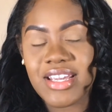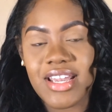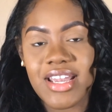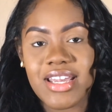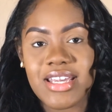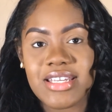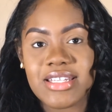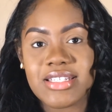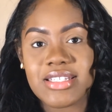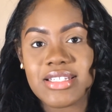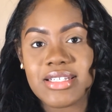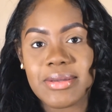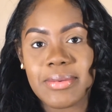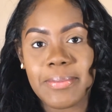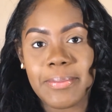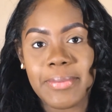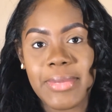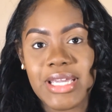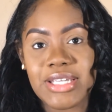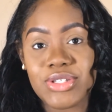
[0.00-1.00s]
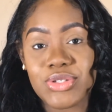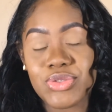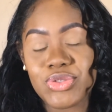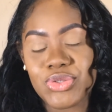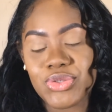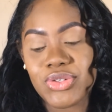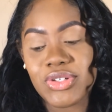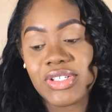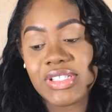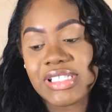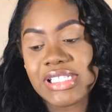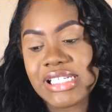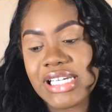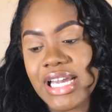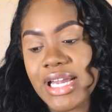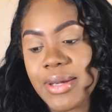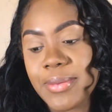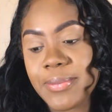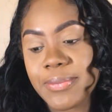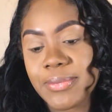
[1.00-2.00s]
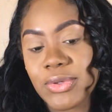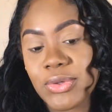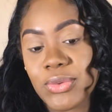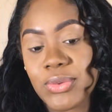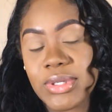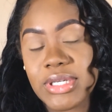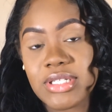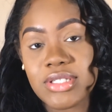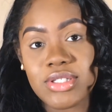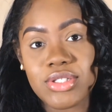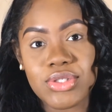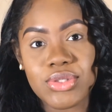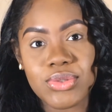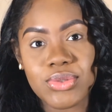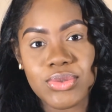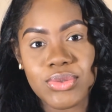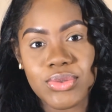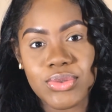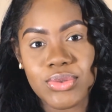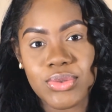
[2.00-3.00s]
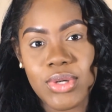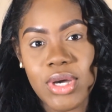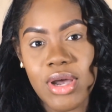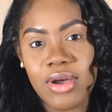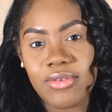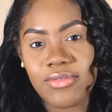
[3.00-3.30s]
and my tutorial I'm going to